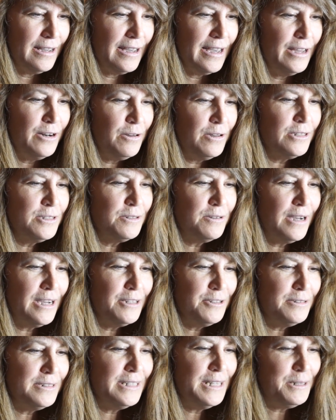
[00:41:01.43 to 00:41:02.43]
and also how
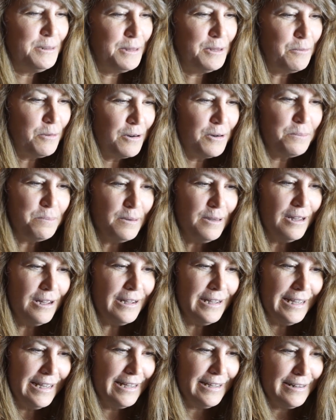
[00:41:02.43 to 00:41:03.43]
you said the word
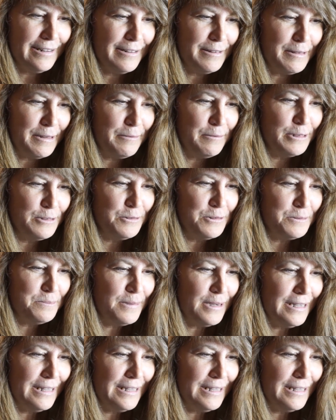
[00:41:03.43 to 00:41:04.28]
plug-in, which was my